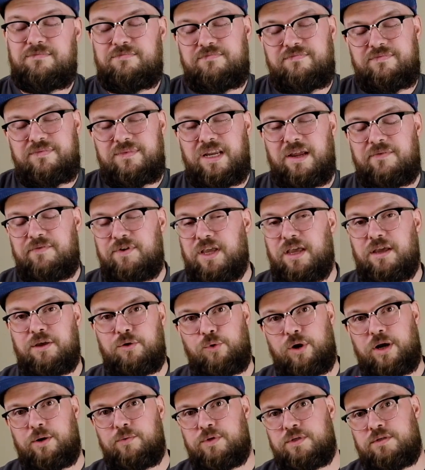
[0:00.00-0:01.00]
never get
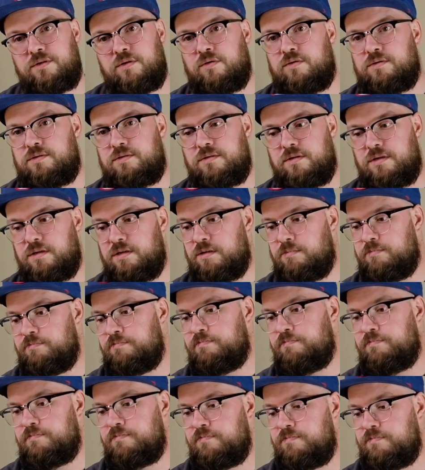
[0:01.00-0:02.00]
great results.
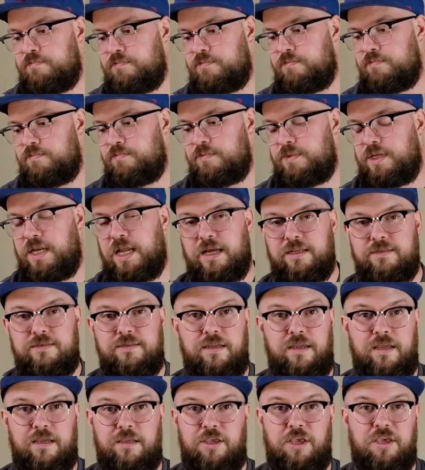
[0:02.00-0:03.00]
Not
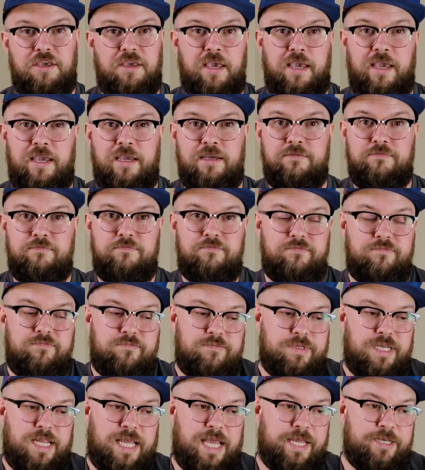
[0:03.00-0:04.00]
saying you can't.
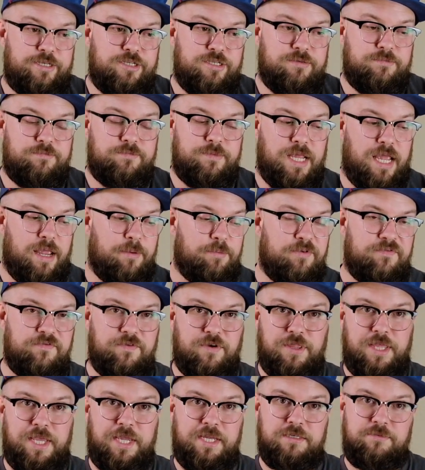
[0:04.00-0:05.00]
I
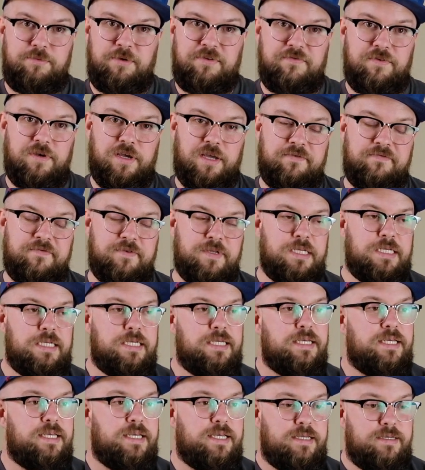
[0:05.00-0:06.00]
prefer the HP5.
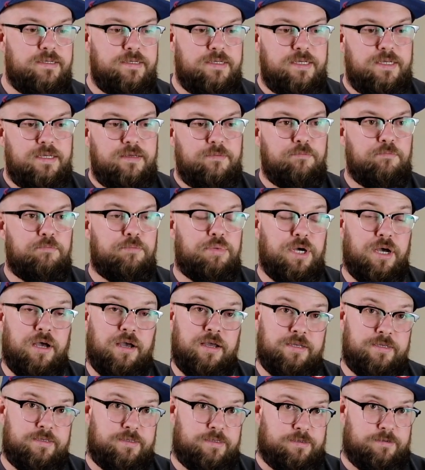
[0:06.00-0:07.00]

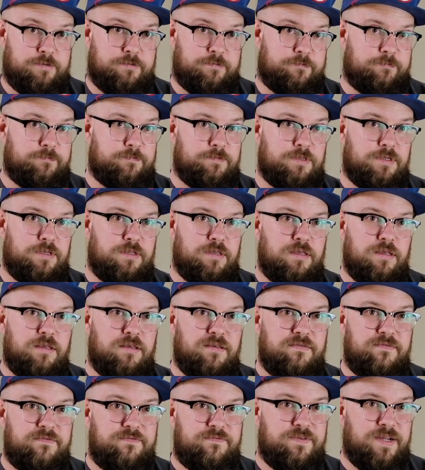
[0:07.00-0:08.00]
But
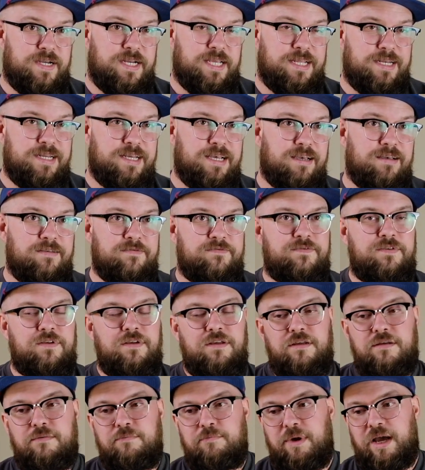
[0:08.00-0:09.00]
funny enough,
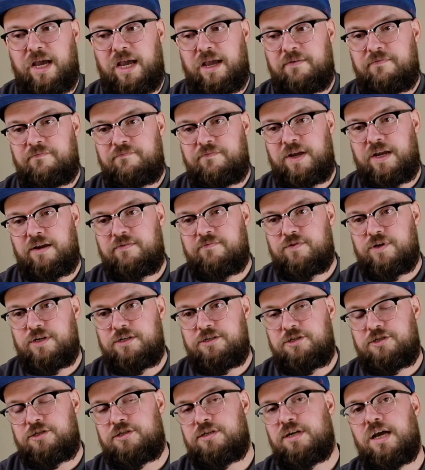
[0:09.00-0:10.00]
my
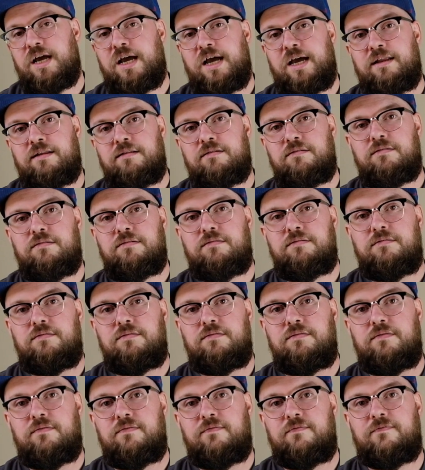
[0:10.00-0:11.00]
favorite shot
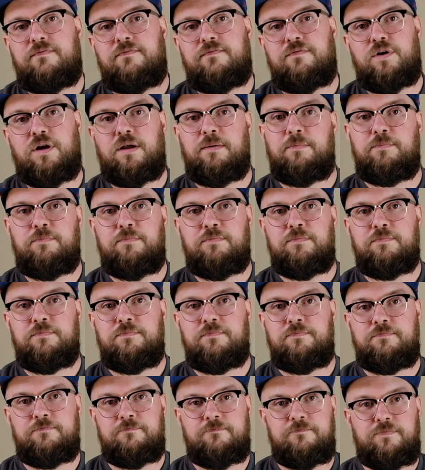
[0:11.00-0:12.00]
from
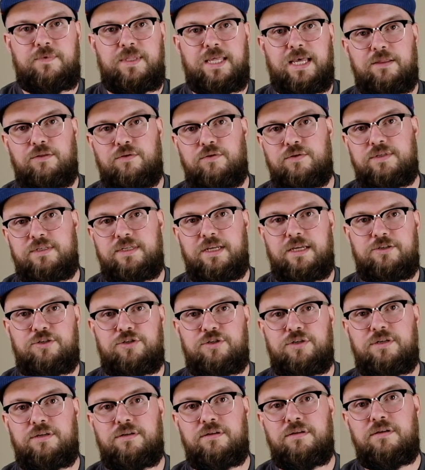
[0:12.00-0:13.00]
that little
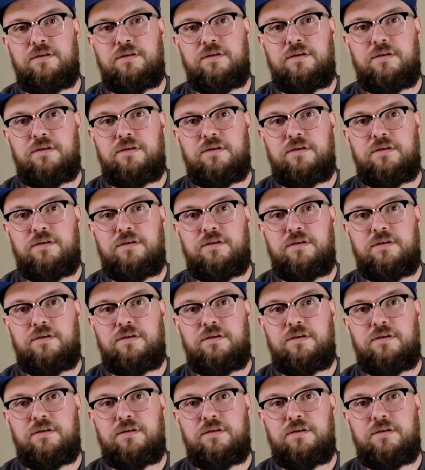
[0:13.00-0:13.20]
session